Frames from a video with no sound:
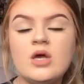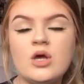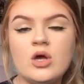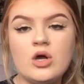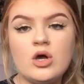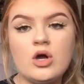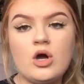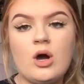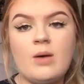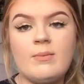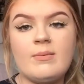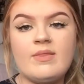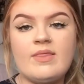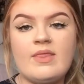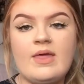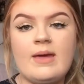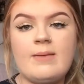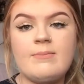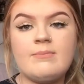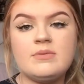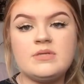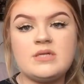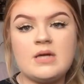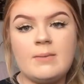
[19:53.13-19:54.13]
comment
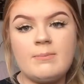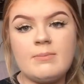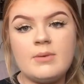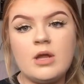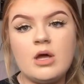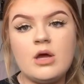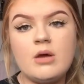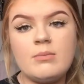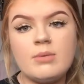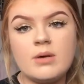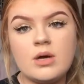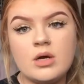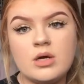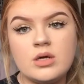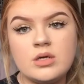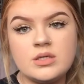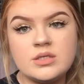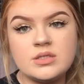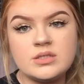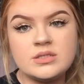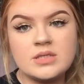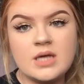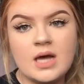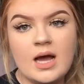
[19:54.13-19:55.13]
them down below
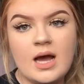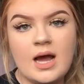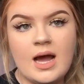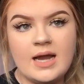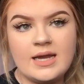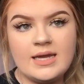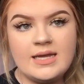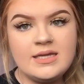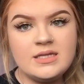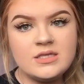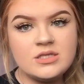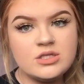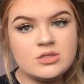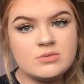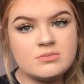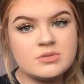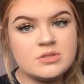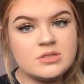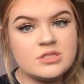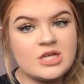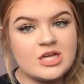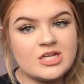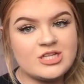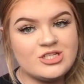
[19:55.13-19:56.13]
because I need some
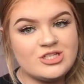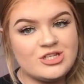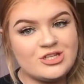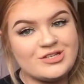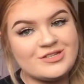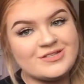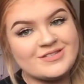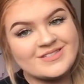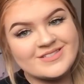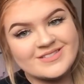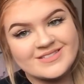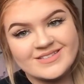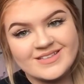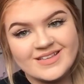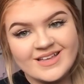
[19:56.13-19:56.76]
suggestions.